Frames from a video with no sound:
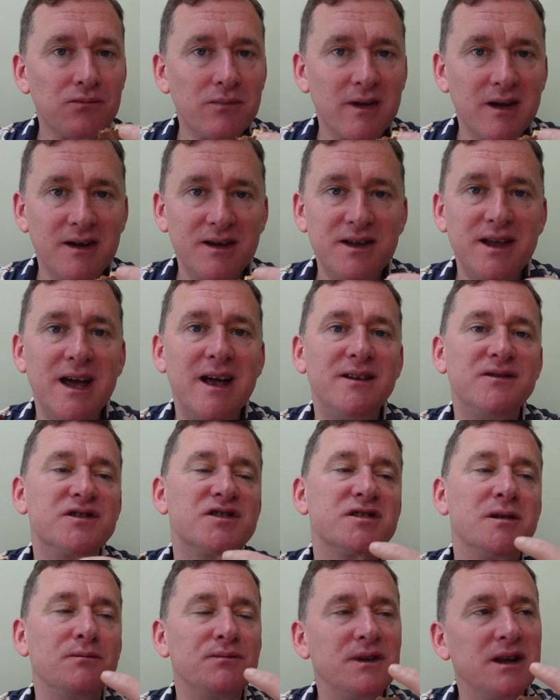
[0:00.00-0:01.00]
Again,
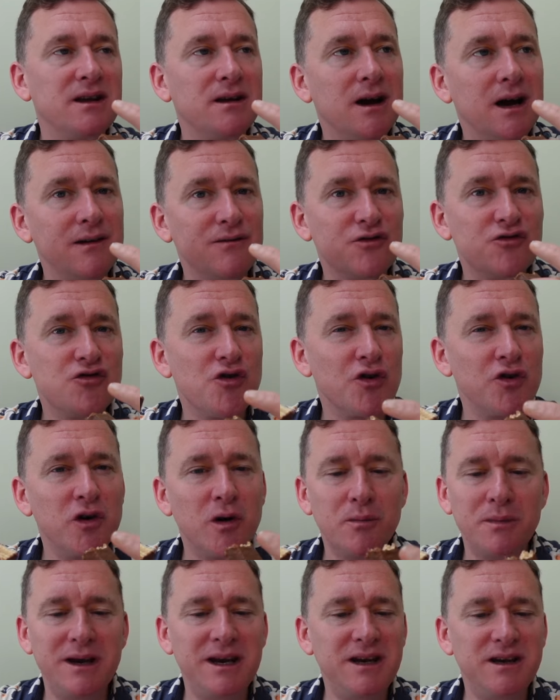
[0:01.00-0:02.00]
something I've grown
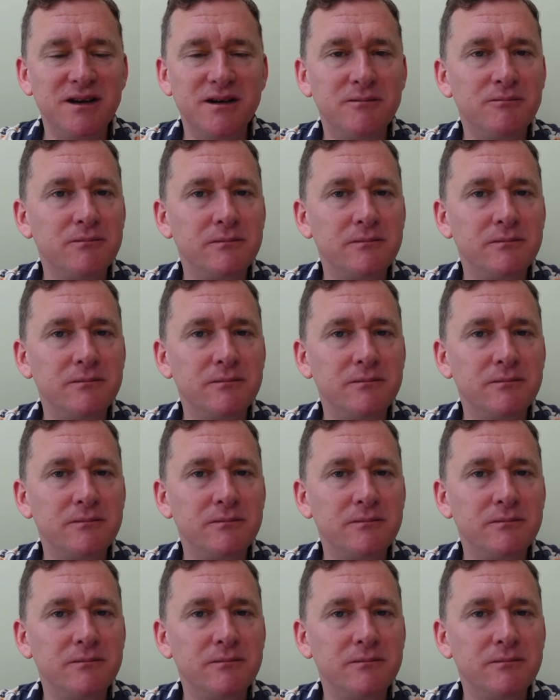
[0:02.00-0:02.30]
up eating.